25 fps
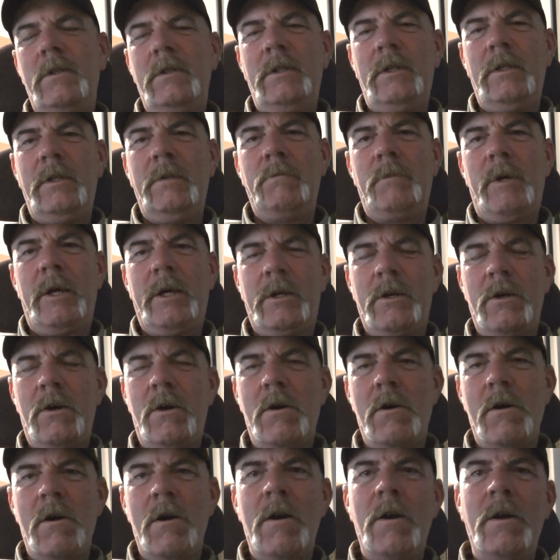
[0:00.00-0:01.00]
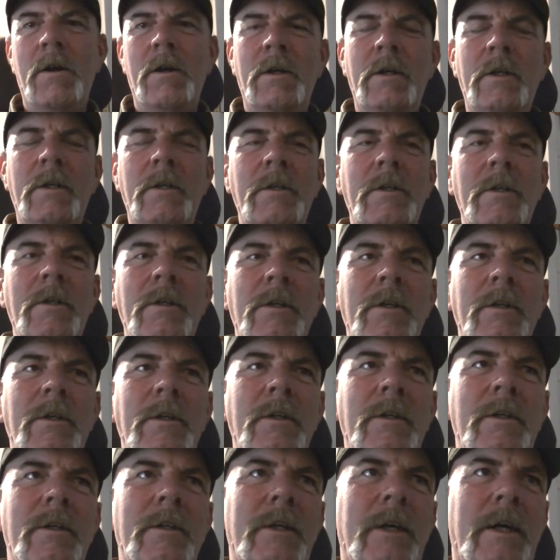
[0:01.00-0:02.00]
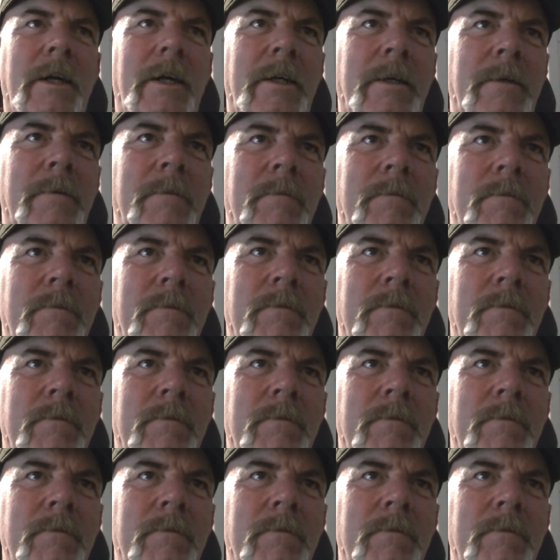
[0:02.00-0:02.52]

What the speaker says: in my car. Um,